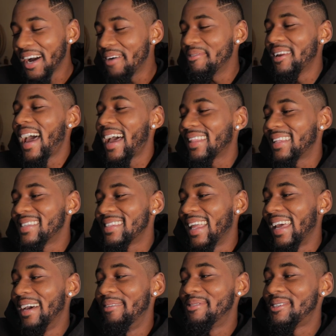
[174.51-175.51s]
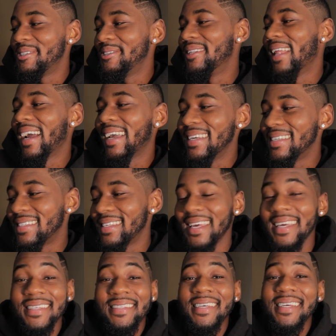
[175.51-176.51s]
coming at this damn shoe like it's
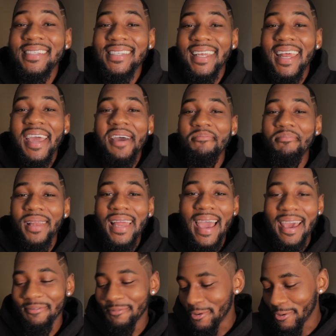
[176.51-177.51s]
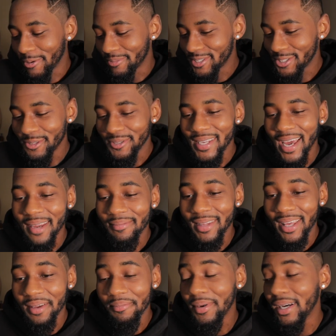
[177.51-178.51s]
a damn platform shoe
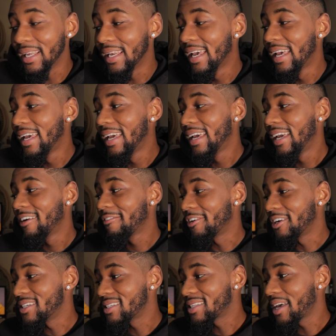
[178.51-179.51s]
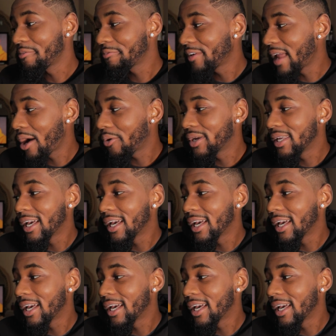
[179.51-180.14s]
type thing. But for the sunflower